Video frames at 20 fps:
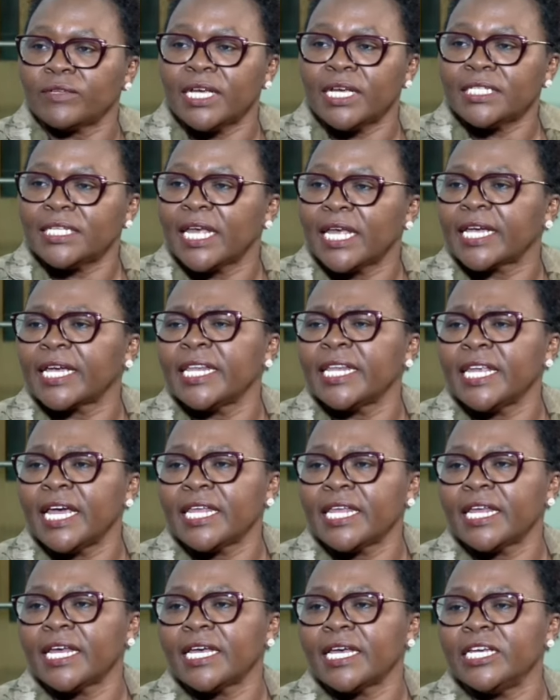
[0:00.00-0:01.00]
just like any
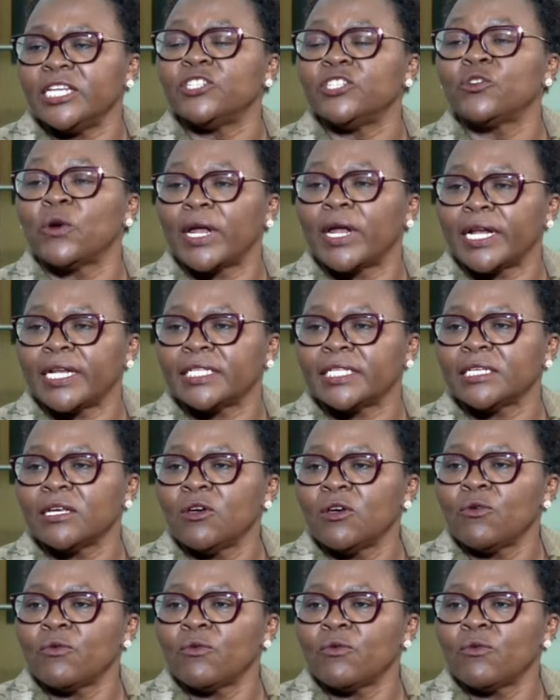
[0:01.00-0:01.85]
other insurance,